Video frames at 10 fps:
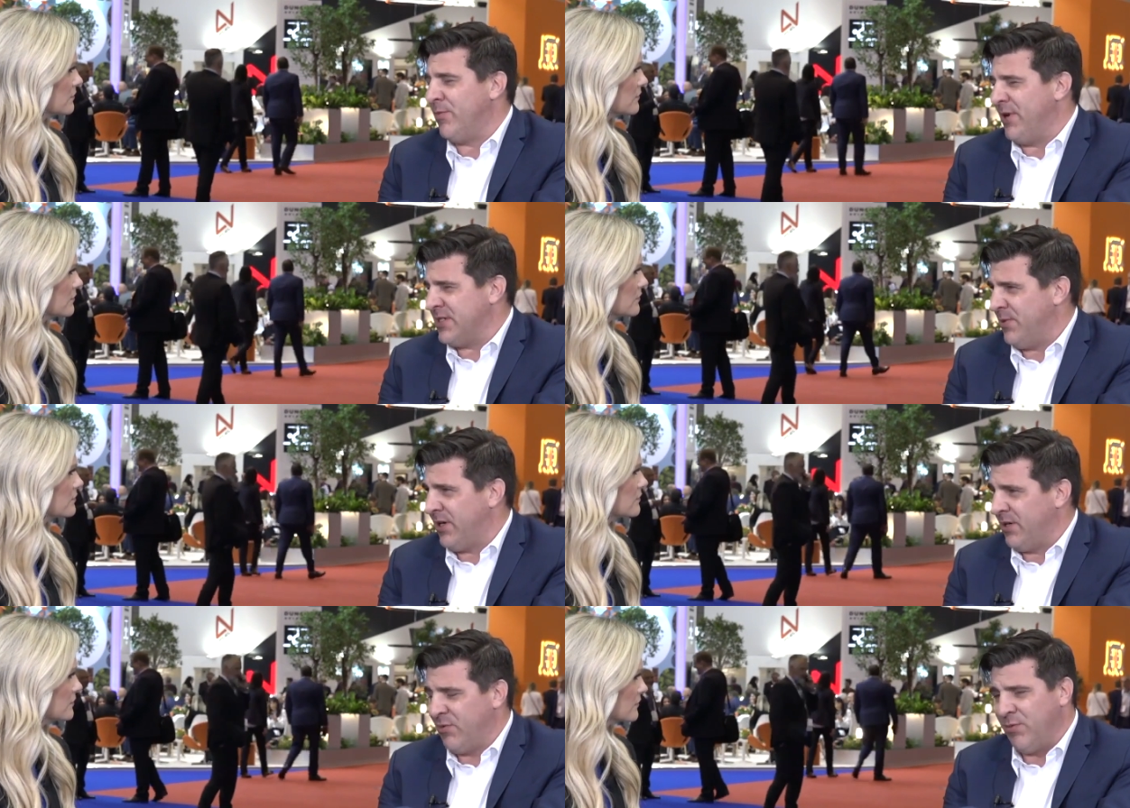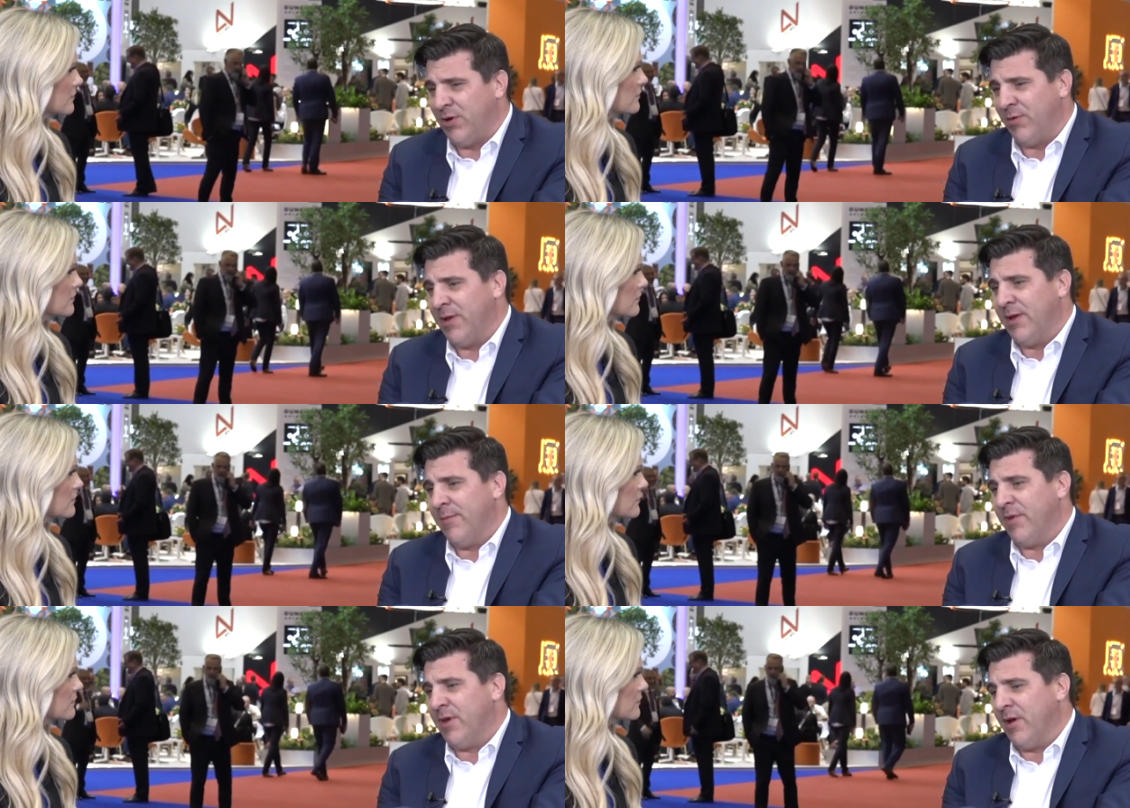Speaker 1: mass market. We want to
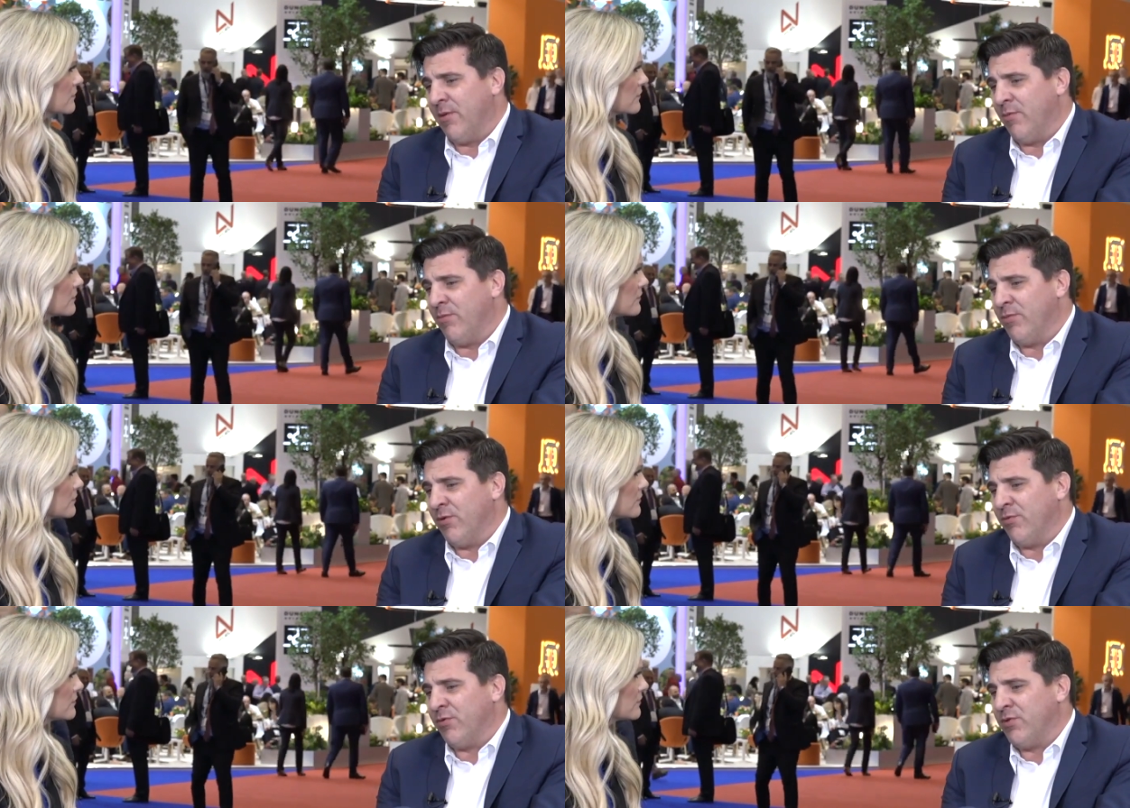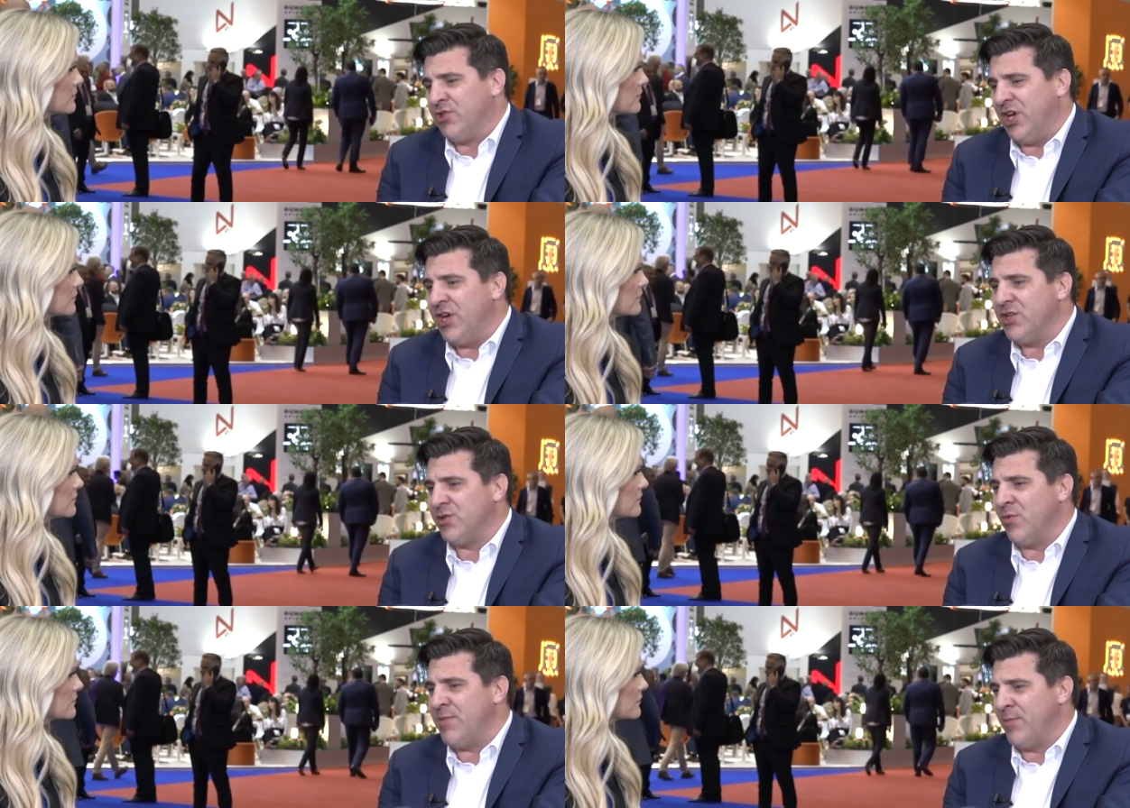uh, um, you know, change
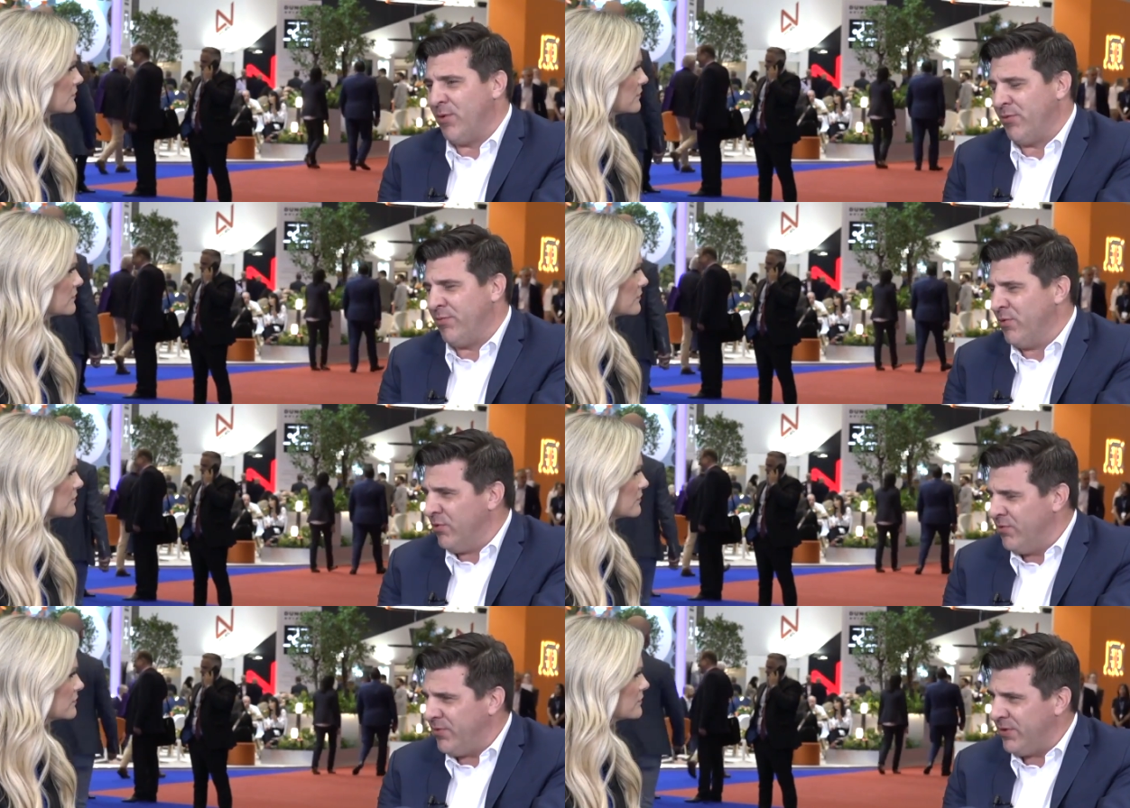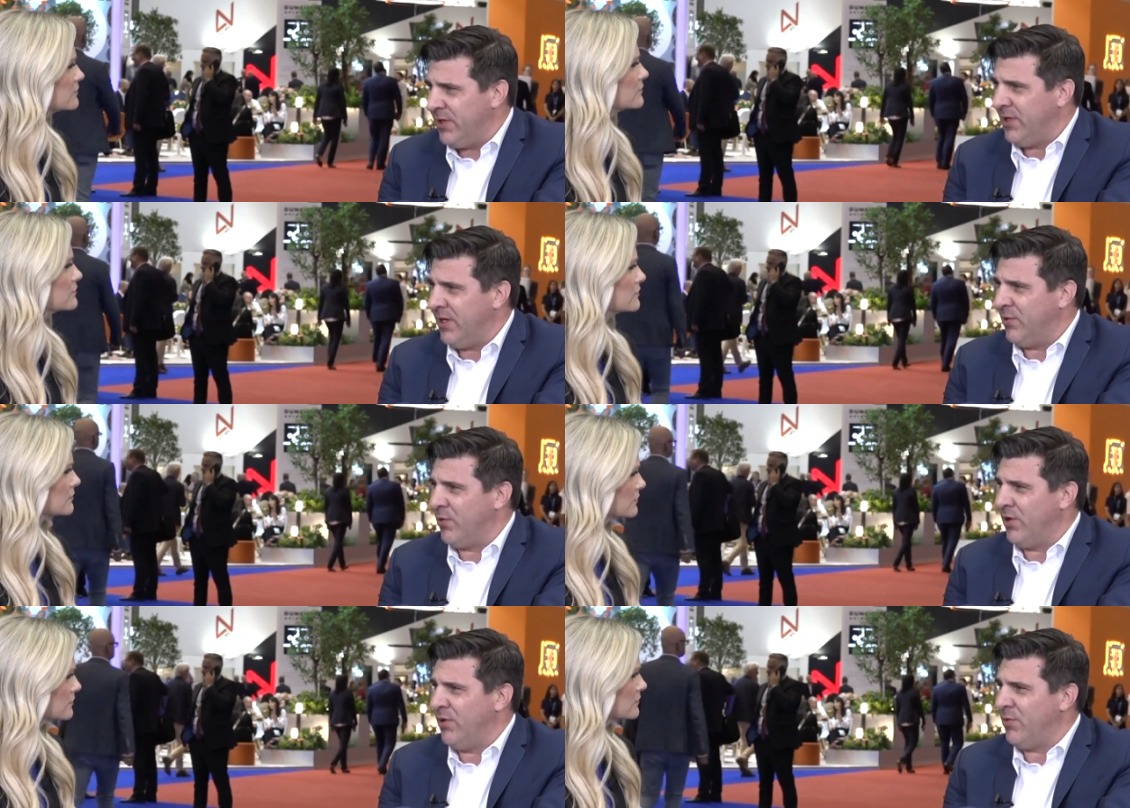the way people move in the
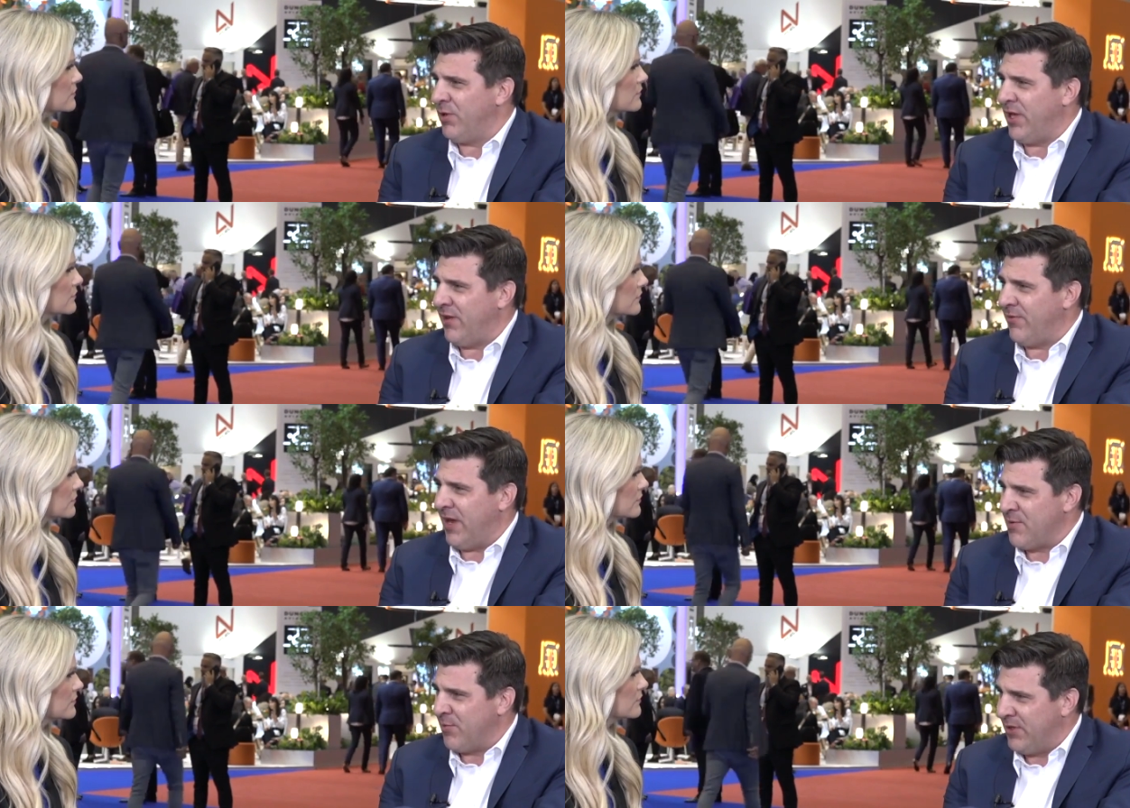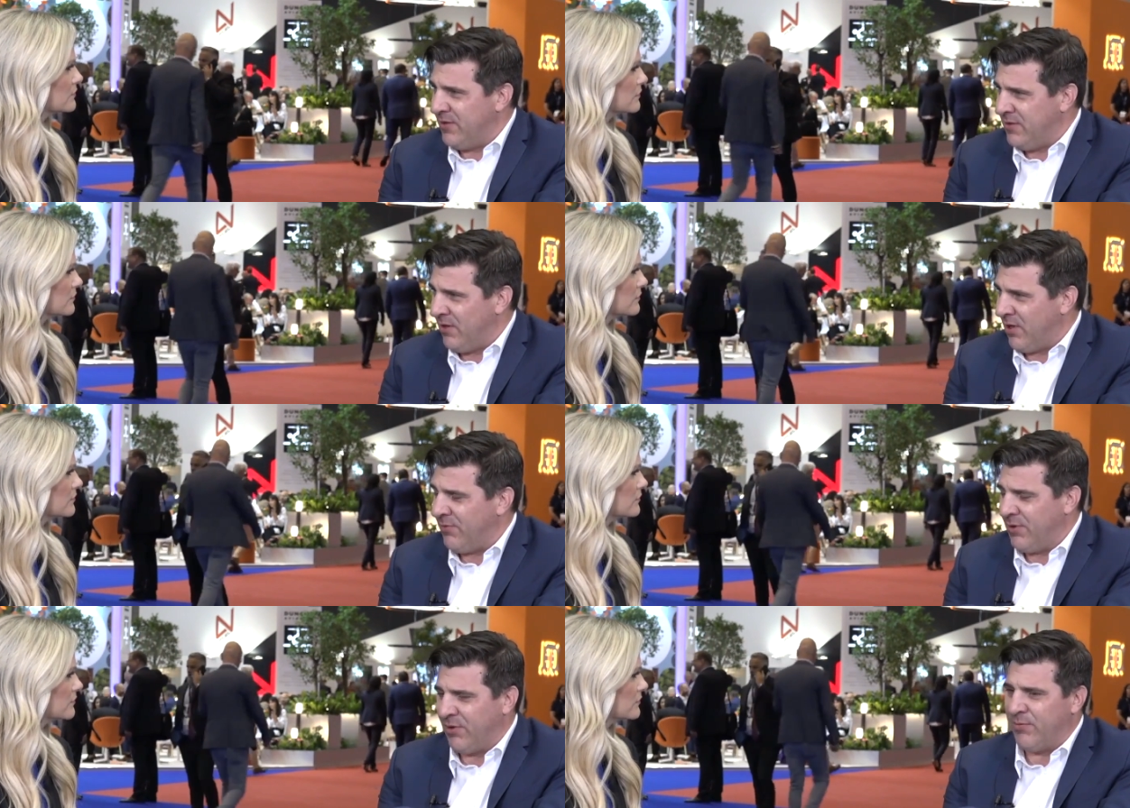world. We want to have air mobility a lot
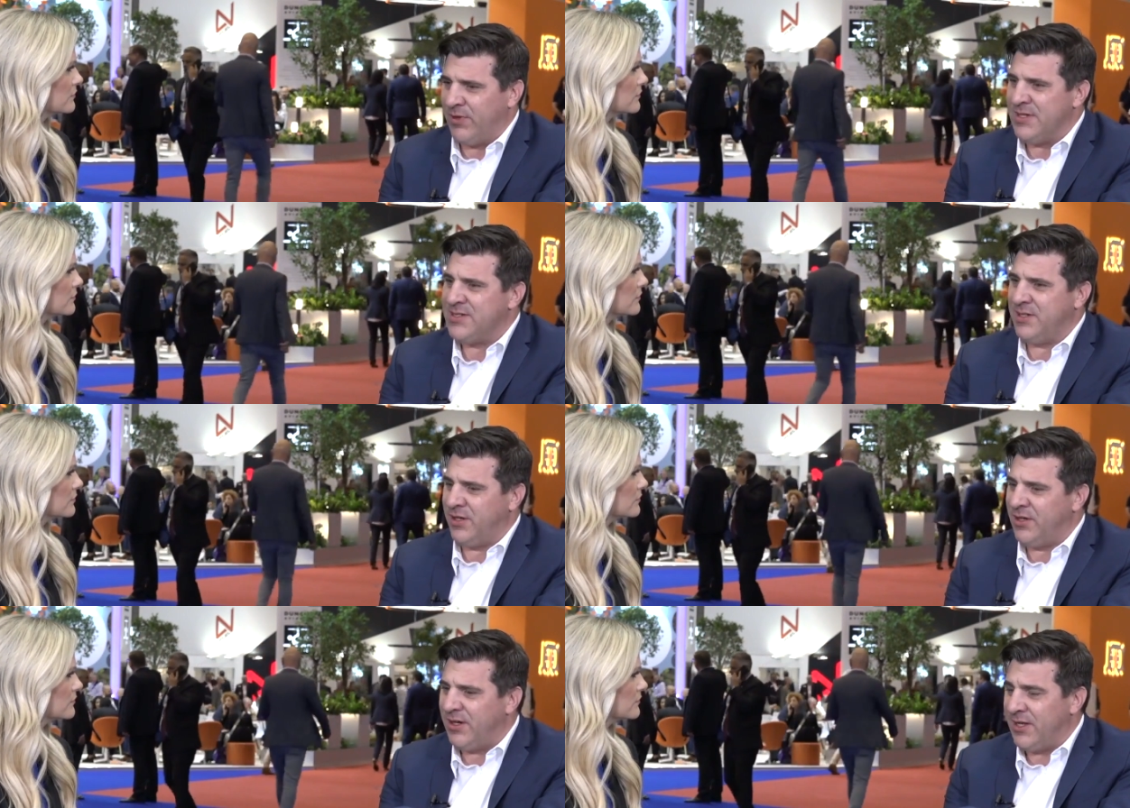you know, easier and